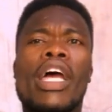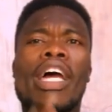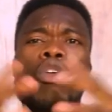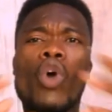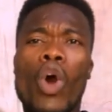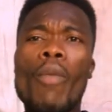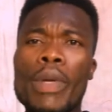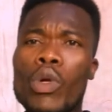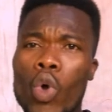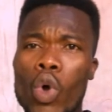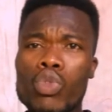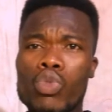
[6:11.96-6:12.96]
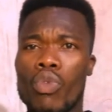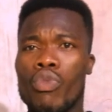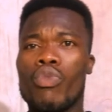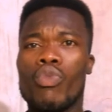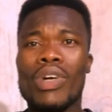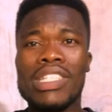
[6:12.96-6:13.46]
And all because of
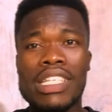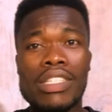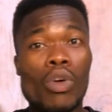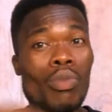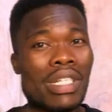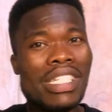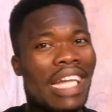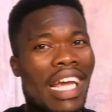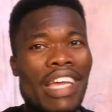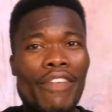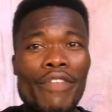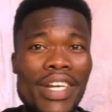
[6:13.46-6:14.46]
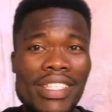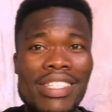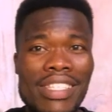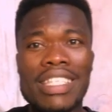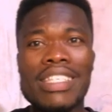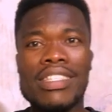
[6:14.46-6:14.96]
what I say, almost try a
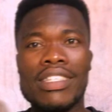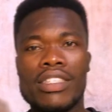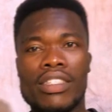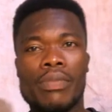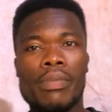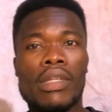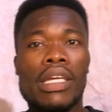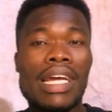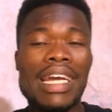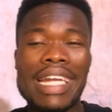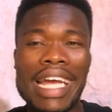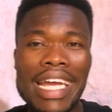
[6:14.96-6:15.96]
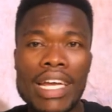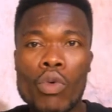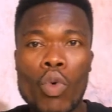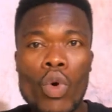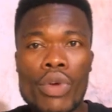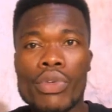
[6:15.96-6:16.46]
fashion senses and air
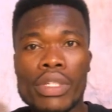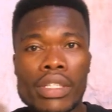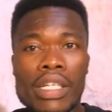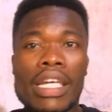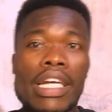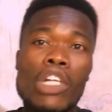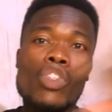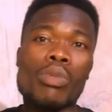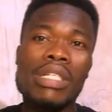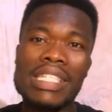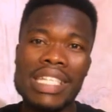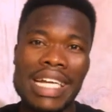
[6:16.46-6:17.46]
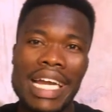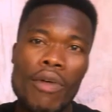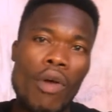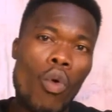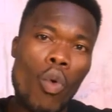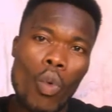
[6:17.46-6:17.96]
guarding, a 20 second
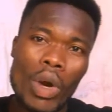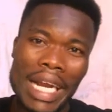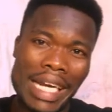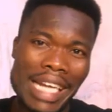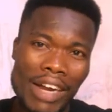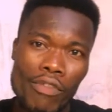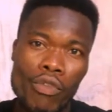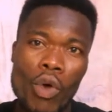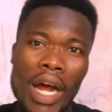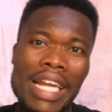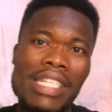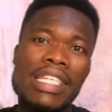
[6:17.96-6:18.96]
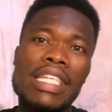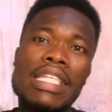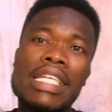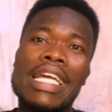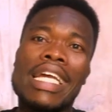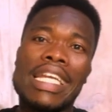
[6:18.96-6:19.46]
cockle one a damn for, and I say,
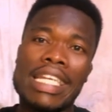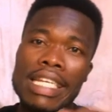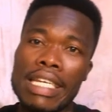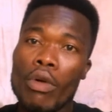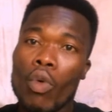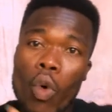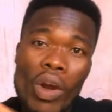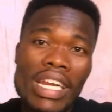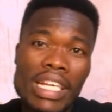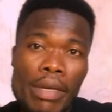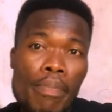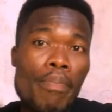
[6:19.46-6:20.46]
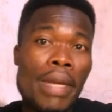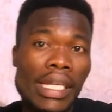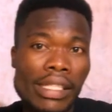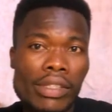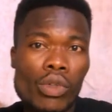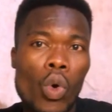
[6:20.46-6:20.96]
Nini colleague
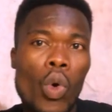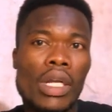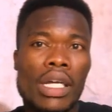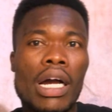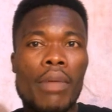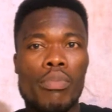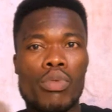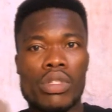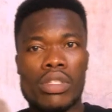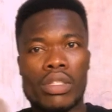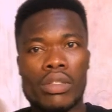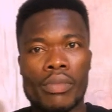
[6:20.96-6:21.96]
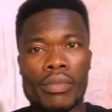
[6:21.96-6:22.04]
mate on campus.